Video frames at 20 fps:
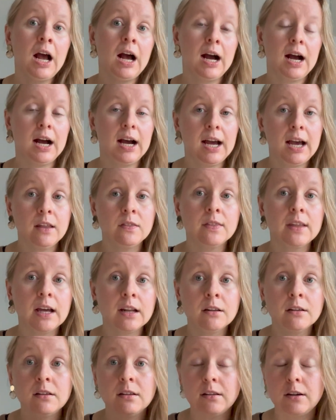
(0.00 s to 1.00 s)
and
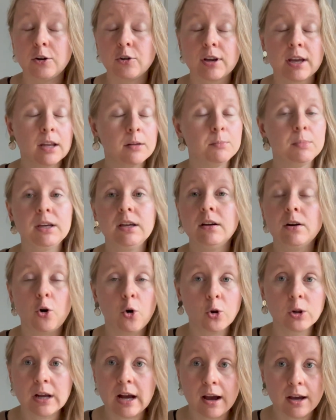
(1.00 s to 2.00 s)
then there can be
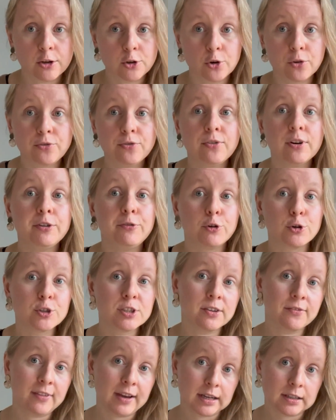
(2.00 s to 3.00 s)
all kind of
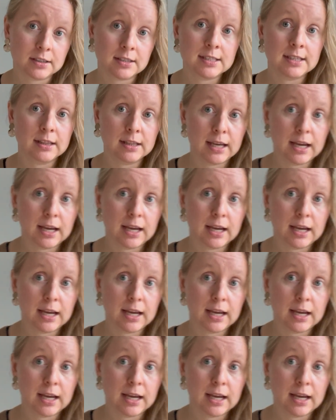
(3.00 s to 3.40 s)
adverse effects in the